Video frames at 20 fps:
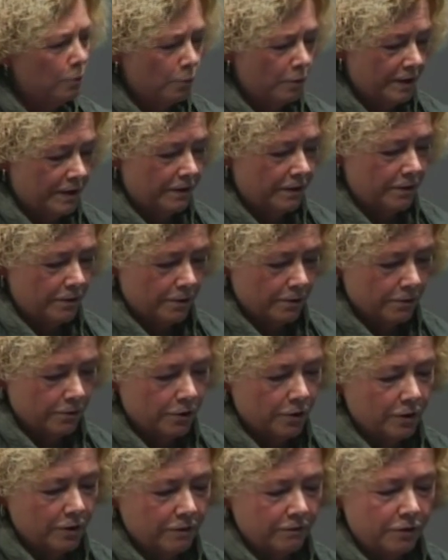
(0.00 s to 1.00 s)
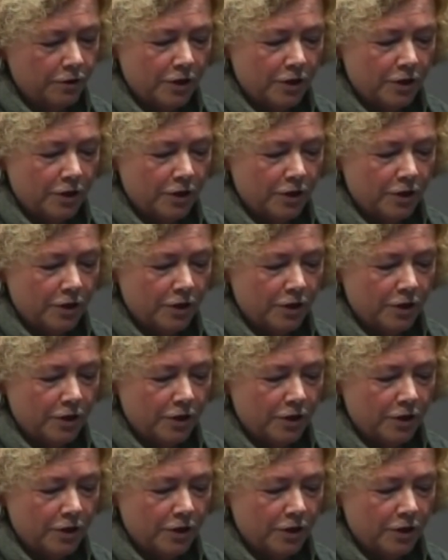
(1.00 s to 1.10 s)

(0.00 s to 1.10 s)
with the notion of